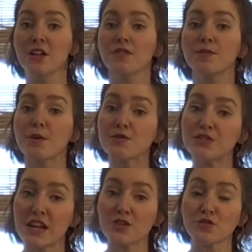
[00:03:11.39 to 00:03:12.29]
the most
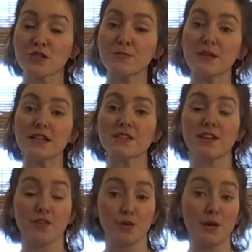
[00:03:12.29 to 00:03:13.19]
dangerous piece
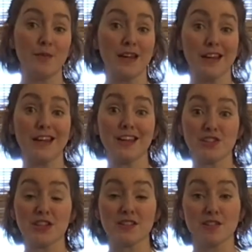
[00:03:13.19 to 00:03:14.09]
of equipment in a
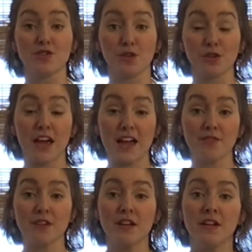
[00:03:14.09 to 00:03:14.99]
kitchen is a dull knife.
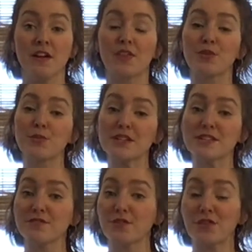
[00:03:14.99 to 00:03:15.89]
And the
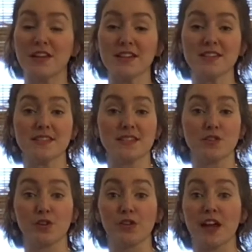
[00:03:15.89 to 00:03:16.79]
reason for this is a
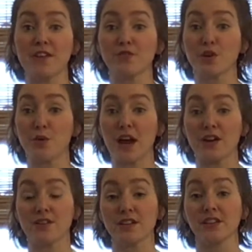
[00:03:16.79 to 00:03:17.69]
dull knife
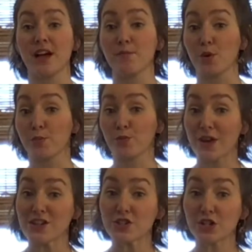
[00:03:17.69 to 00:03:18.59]
requires a lot more
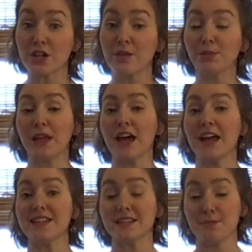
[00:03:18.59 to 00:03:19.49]
pressure
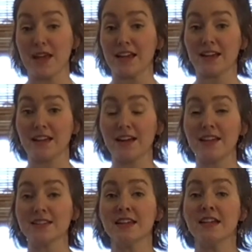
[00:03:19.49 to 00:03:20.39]
applied to make a
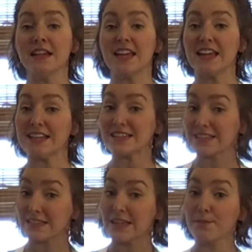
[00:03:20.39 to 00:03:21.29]
cut. It can
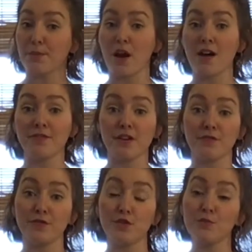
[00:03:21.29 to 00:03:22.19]
slip off of
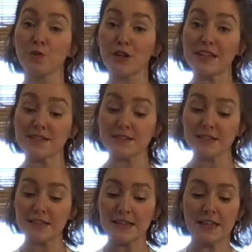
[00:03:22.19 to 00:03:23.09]
food more
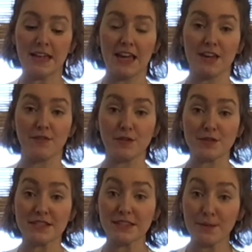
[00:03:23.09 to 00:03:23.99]
easily, and if you
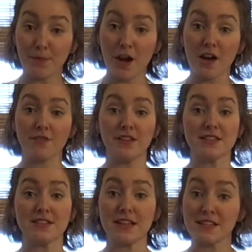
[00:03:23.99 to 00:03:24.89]
slip off,
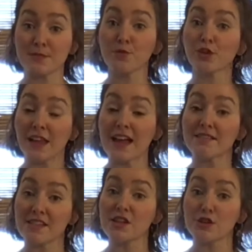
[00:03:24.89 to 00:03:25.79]
it's more
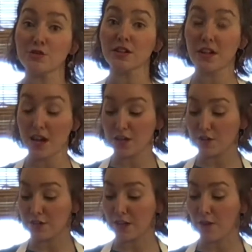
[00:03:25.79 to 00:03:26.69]
likely that you could cut
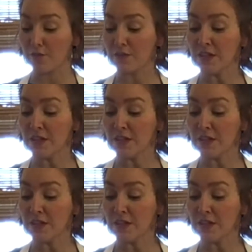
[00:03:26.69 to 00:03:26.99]
yourself.